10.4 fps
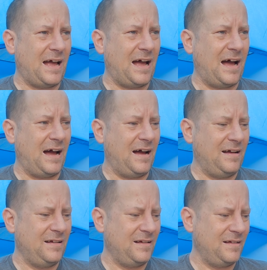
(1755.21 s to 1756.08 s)

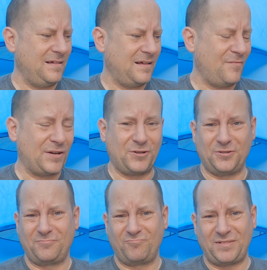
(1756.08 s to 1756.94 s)
I've had a
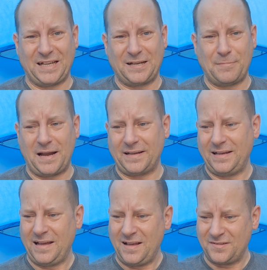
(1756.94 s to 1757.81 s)
good think about it.
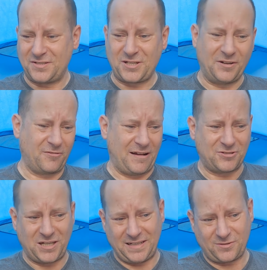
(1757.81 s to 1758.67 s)
The Sony
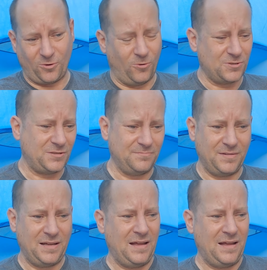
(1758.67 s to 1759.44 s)
ground sheet is awesome.